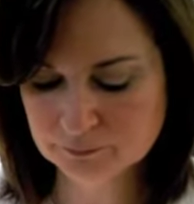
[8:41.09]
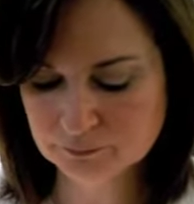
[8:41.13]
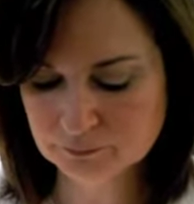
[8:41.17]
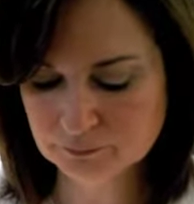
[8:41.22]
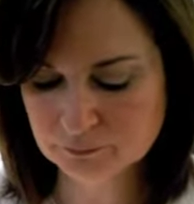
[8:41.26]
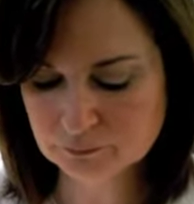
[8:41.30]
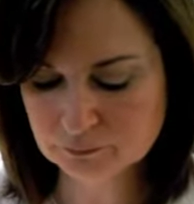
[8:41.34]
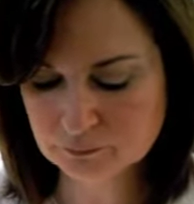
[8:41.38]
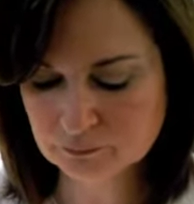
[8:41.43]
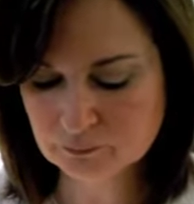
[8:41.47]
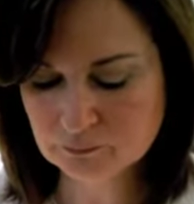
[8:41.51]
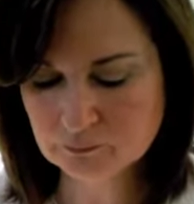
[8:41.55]

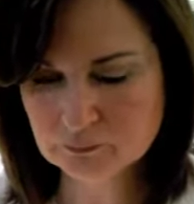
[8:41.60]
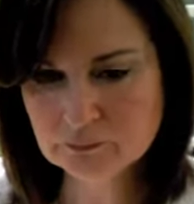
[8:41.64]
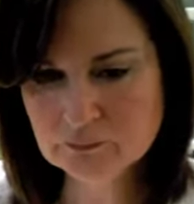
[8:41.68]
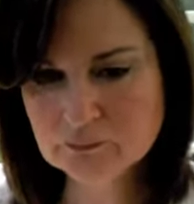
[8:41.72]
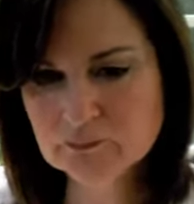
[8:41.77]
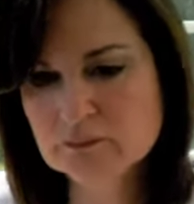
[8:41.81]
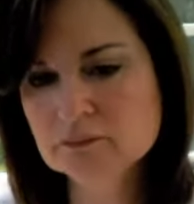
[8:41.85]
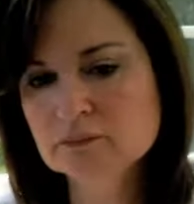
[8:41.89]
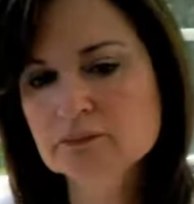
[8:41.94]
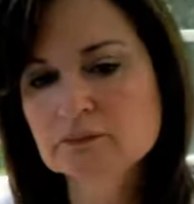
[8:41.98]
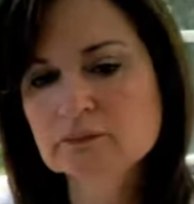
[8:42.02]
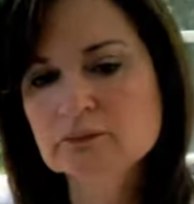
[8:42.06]

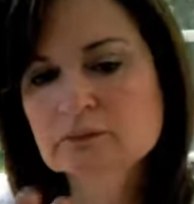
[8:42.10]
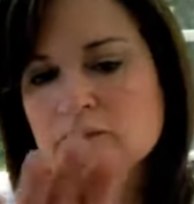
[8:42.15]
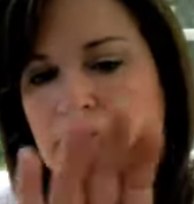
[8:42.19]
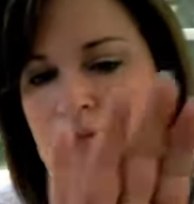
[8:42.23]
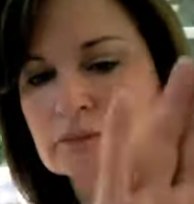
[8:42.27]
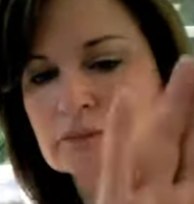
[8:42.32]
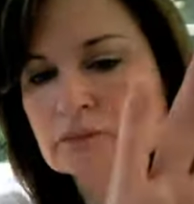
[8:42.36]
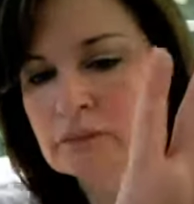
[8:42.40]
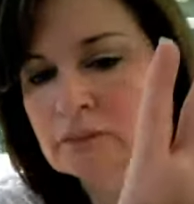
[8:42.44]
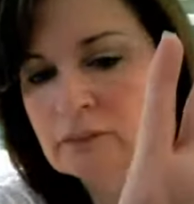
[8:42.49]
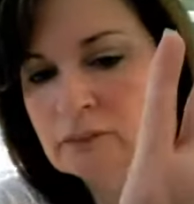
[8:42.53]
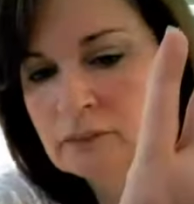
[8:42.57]

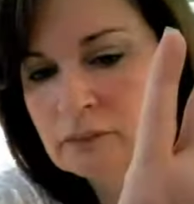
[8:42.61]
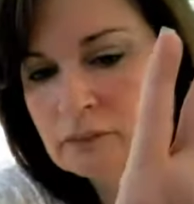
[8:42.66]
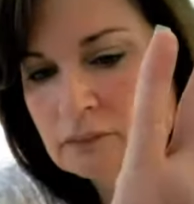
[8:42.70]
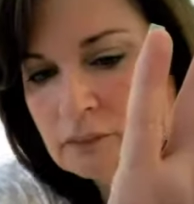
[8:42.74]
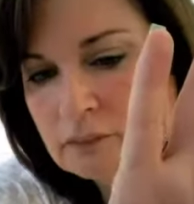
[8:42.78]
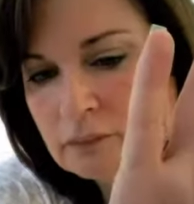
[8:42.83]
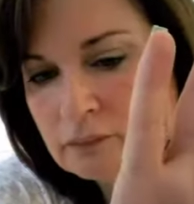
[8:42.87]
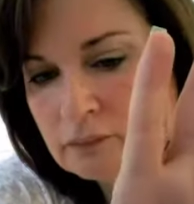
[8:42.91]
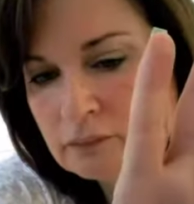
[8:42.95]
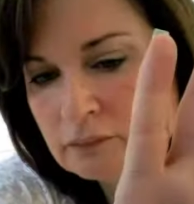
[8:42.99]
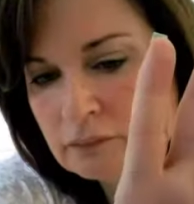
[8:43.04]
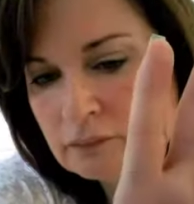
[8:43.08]

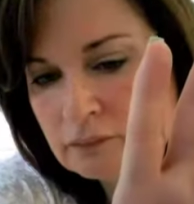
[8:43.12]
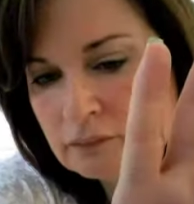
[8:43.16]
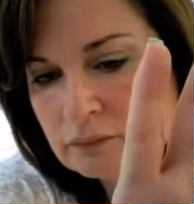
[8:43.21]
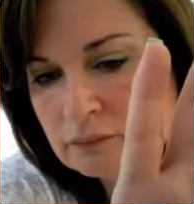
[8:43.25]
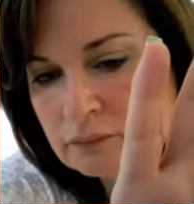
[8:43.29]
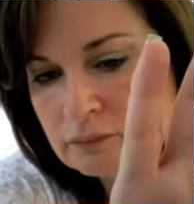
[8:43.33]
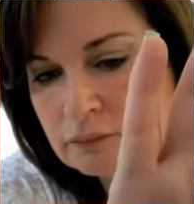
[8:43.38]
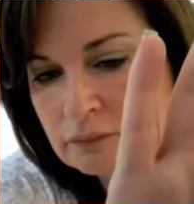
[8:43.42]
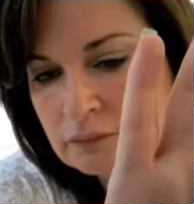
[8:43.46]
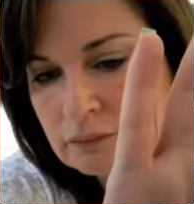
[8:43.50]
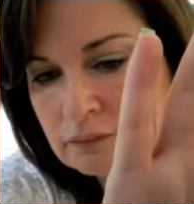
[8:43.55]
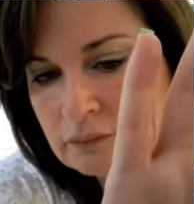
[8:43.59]

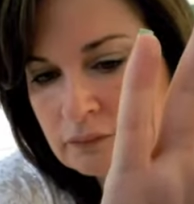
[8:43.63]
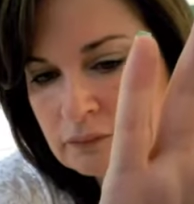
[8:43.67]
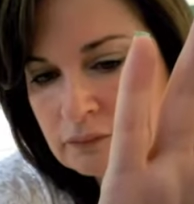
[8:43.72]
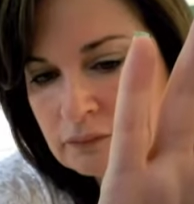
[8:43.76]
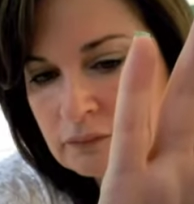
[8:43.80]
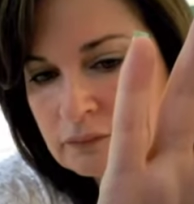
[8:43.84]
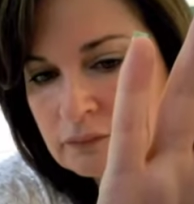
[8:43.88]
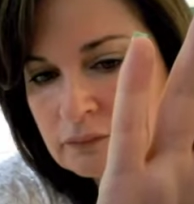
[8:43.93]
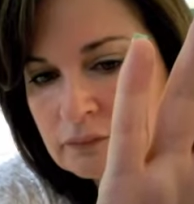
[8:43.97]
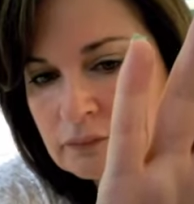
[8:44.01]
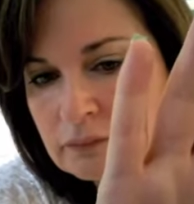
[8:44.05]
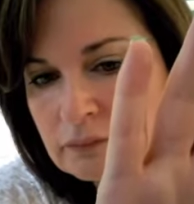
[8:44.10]

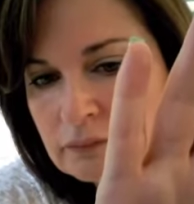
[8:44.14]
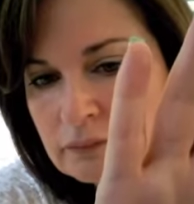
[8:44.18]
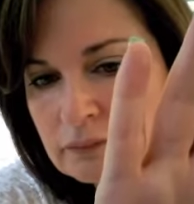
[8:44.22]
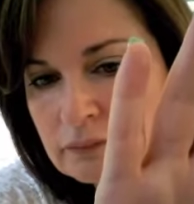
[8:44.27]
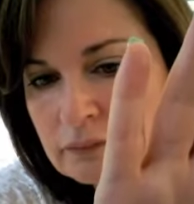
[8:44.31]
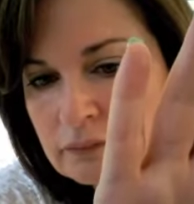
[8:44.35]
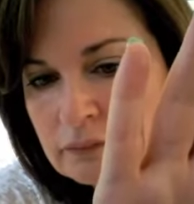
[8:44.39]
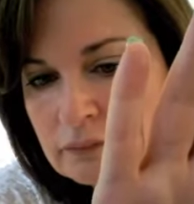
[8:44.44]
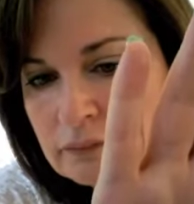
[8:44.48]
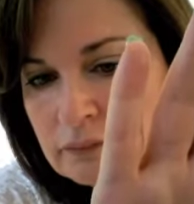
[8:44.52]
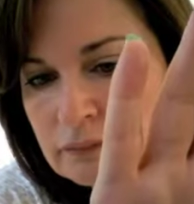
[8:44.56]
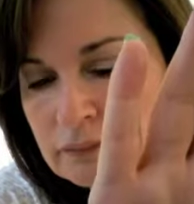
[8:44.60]

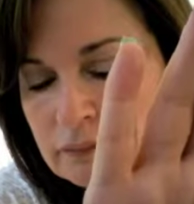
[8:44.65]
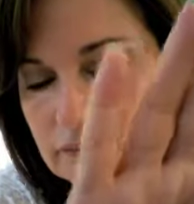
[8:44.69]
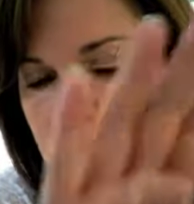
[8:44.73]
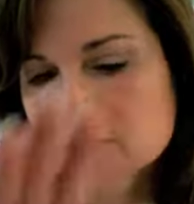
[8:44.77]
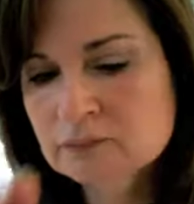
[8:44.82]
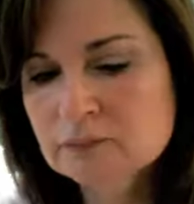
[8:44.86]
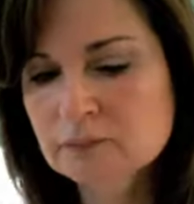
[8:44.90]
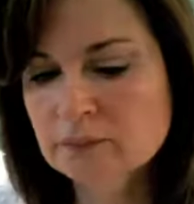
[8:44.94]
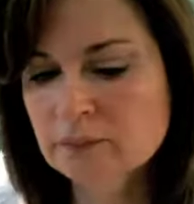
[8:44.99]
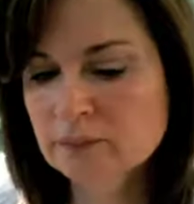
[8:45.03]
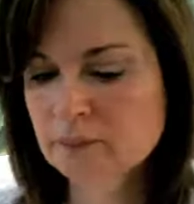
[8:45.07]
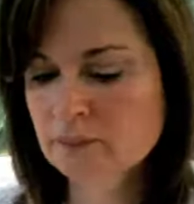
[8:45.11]

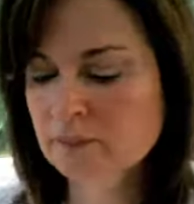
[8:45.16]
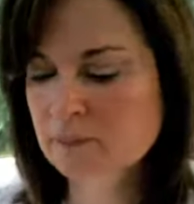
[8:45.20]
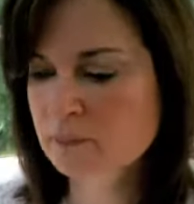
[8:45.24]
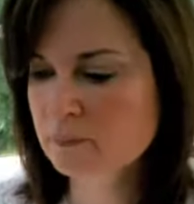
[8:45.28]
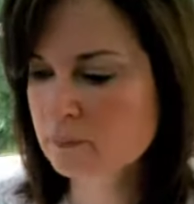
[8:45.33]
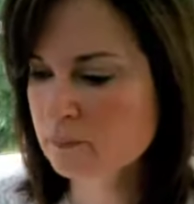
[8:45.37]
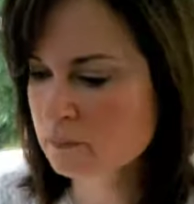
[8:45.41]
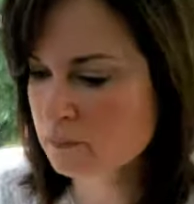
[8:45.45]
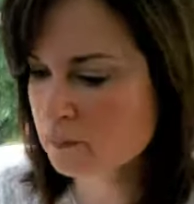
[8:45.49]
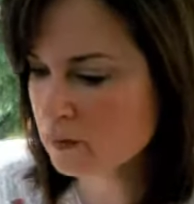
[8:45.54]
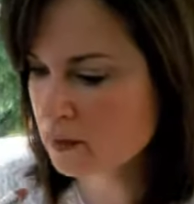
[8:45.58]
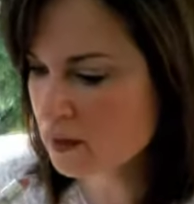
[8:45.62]

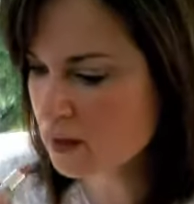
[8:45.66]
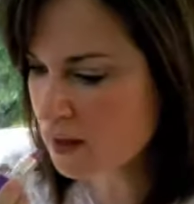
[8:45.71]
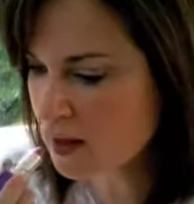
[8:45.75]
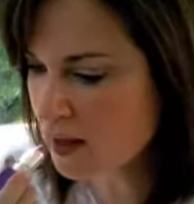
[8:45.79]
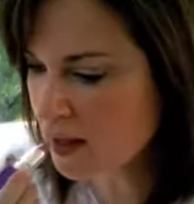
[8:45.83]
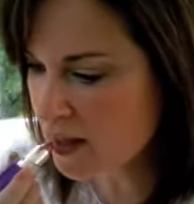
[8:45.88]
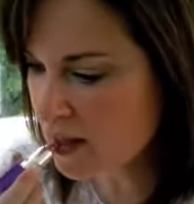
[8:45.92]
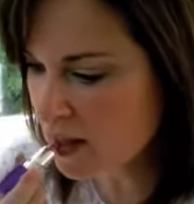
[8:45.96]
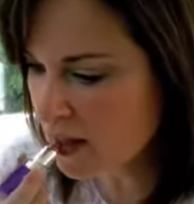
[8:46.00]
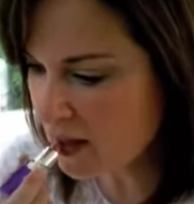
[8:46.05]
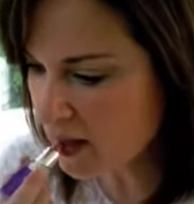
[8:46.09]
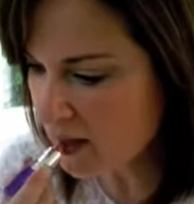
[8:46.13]

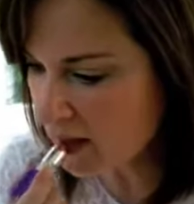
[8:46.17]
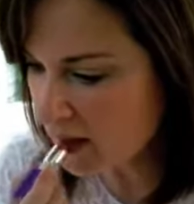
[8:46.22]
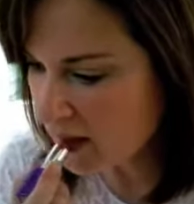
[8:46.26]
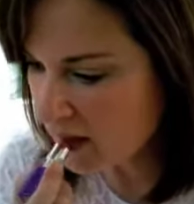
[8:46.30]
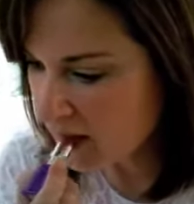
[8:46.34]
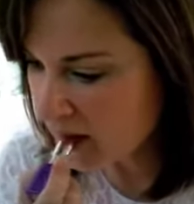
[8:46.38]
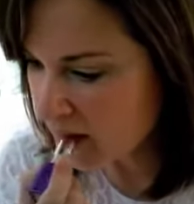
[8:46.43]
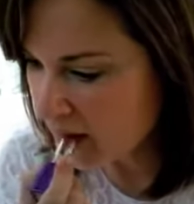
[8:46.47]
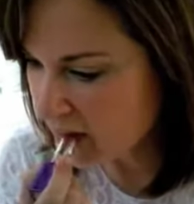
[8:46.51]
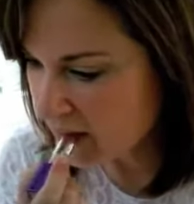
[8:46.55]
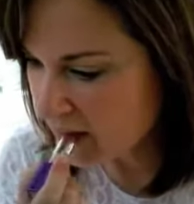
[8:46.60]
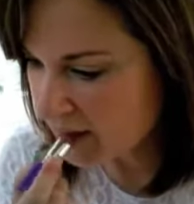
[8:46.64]

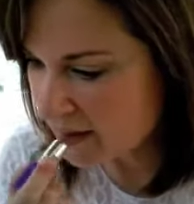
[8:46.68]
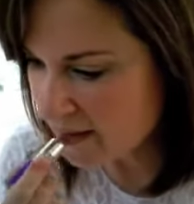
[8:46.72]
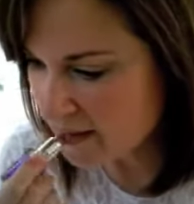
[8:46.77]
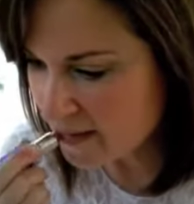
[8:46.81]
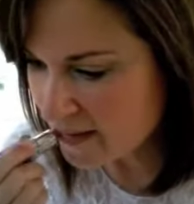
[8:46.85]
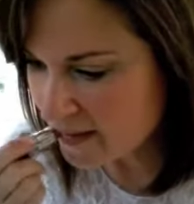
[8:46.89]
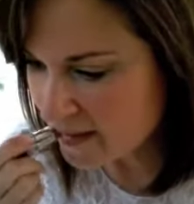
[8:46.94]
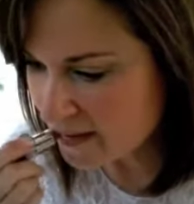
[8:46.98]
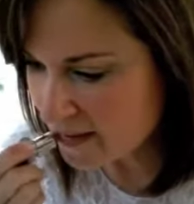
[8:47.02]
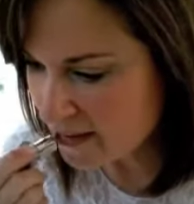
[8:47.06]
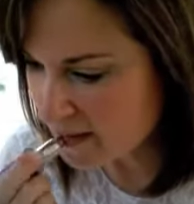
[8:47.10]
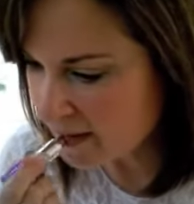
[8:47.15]

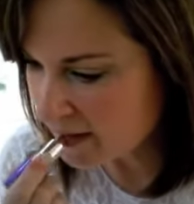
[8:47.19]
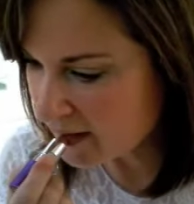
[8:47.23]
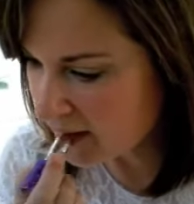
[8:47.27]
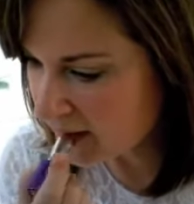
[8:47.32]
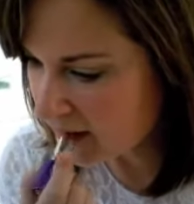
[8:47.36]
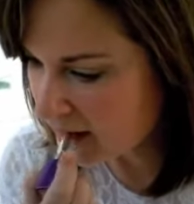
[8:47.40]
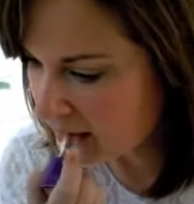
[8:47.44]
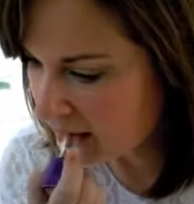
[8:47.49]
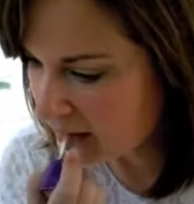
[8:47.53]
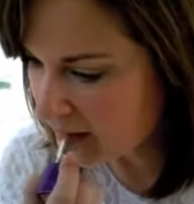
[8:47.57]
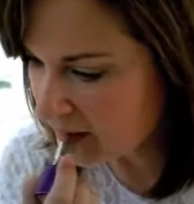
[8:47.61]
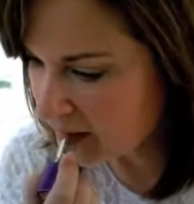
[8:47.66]

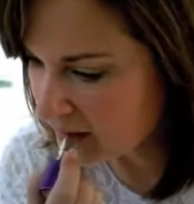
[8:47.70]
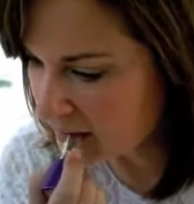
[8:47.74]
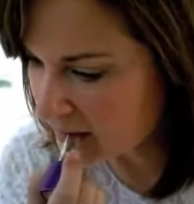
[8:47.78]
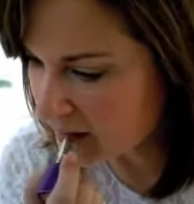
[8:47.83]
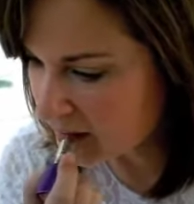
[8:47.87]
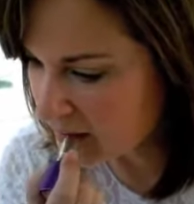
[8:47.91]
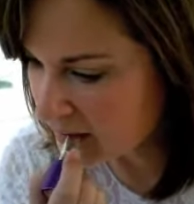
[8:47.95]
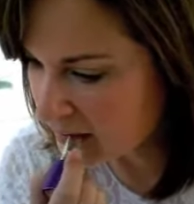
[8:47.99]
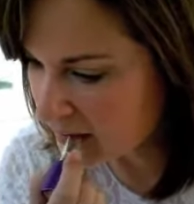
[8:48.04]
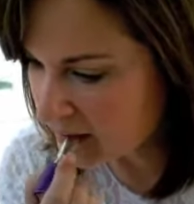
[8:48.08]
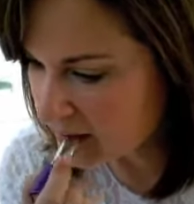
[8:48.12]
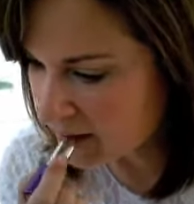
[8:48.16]

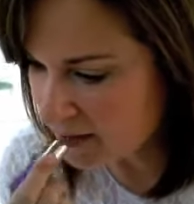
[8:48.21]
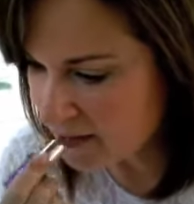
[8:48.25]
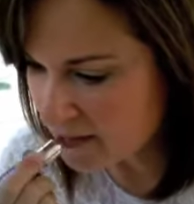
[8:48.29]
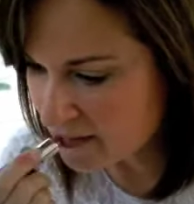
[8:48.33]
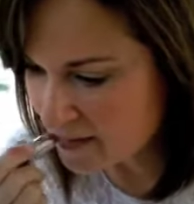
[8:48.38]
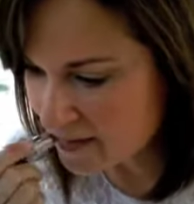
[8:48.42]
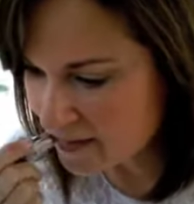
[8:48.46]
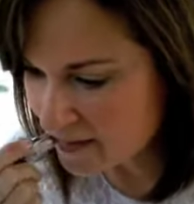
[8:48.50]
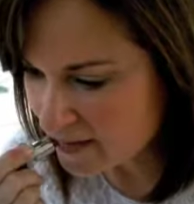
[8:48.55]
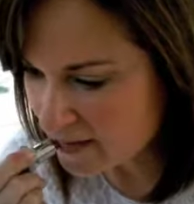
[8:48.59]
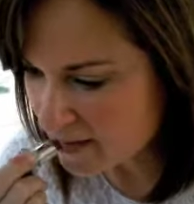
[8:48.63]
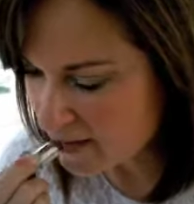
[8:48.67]

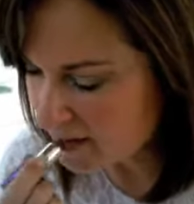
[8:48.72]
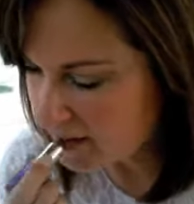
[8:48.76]
[no speech]